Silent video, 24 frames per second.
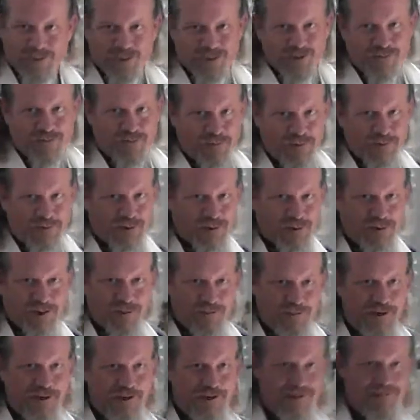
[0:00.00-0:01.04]
who's a
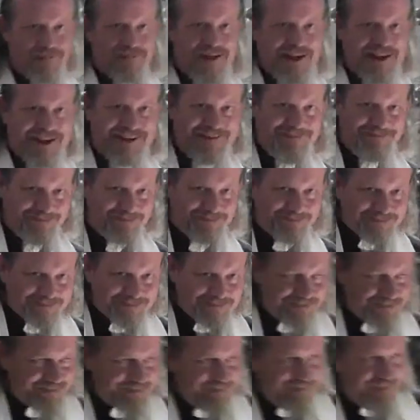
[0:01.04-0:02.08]
fraternity brother of mine,
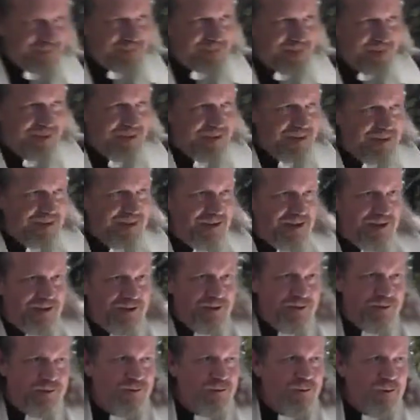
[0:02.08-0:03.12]

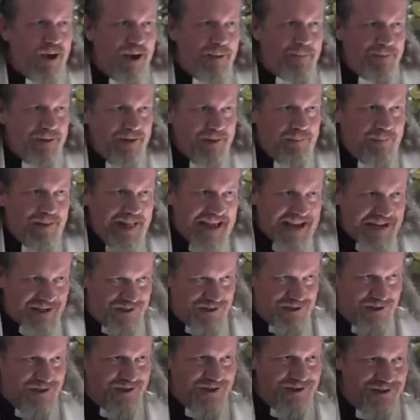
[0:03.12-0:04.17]
who grew up in the black
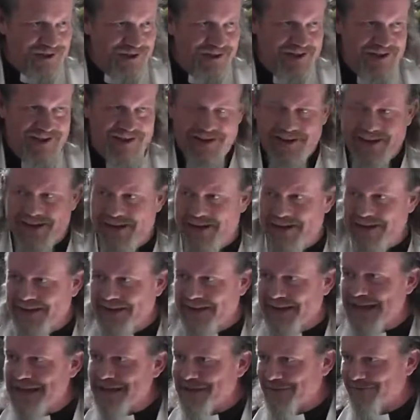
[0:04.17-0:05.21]
church uh,
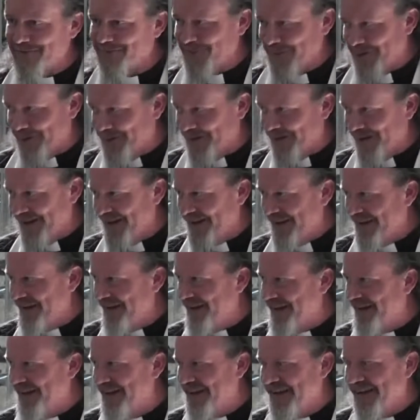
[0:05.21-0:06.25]
in Lakeland, Florida,
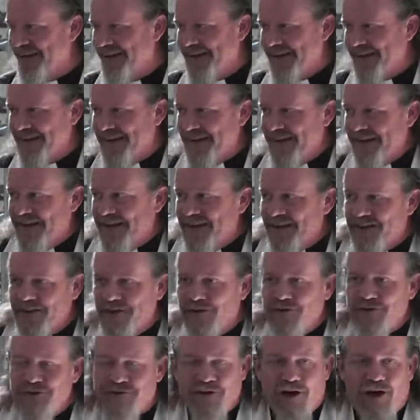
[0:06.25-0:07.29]

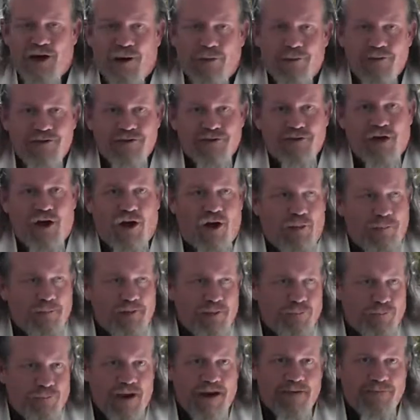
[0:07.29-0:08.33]
used to always call
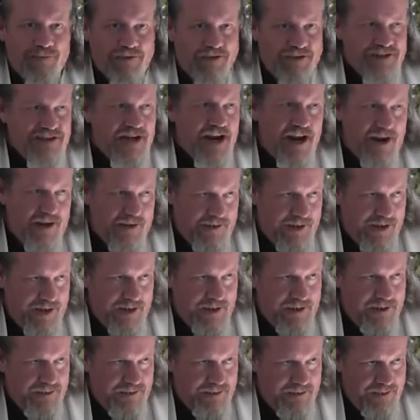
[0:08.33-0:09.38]
me Reverend Terry.
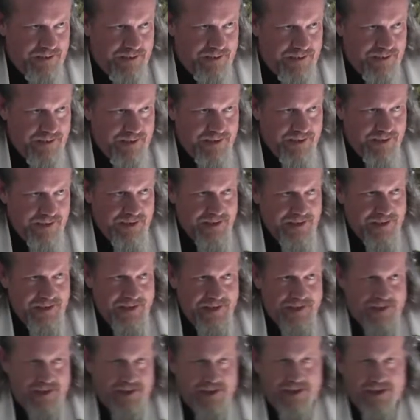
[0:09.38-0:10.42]

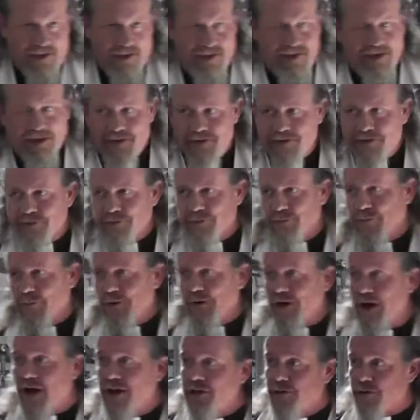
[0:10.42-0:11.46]
Uh, now, this is when
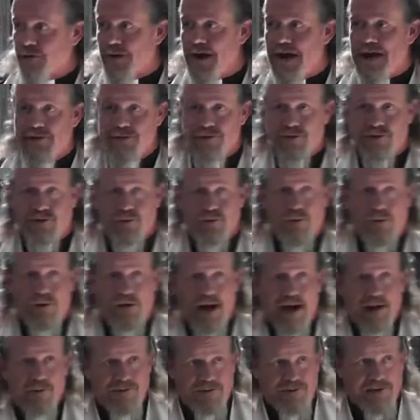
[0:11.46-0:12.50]
we were in undergraduate
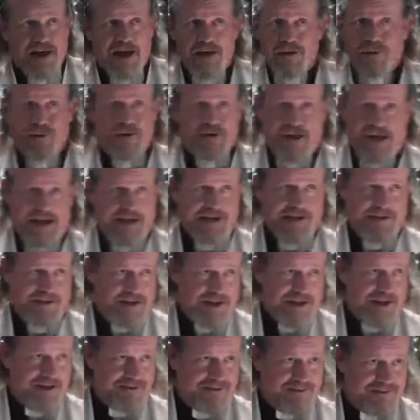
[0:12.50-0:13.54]
school, and I was not ordained
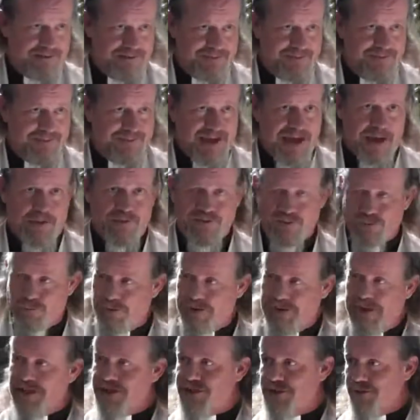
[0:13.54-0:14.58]
yet. I was a
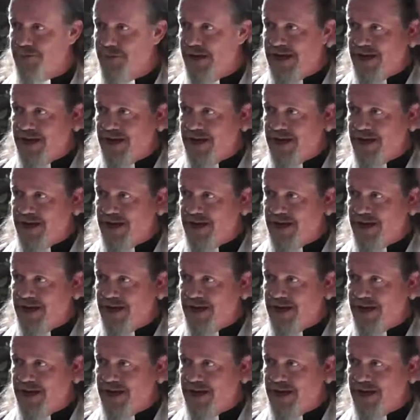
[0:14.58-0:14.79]
religion